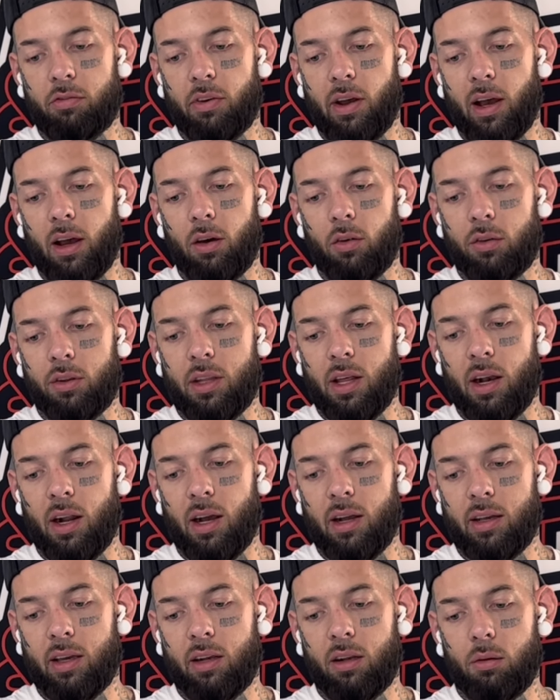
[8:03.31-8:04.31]
found that
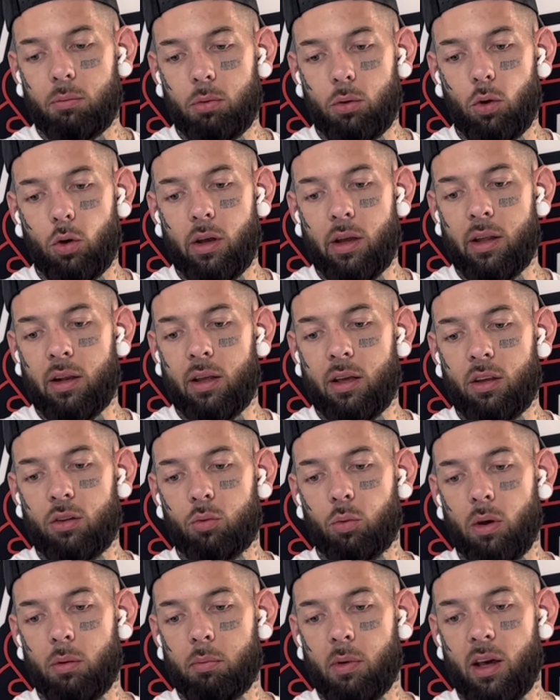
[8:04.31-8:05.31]
I can deploy it
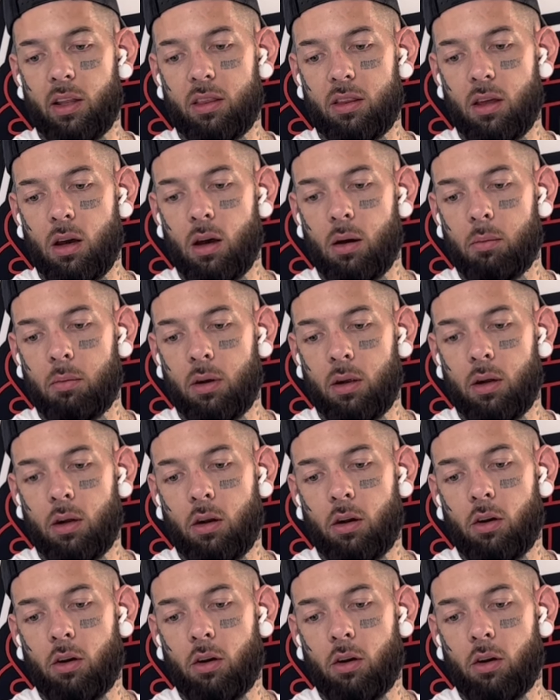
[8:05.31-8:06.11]
is with my thumb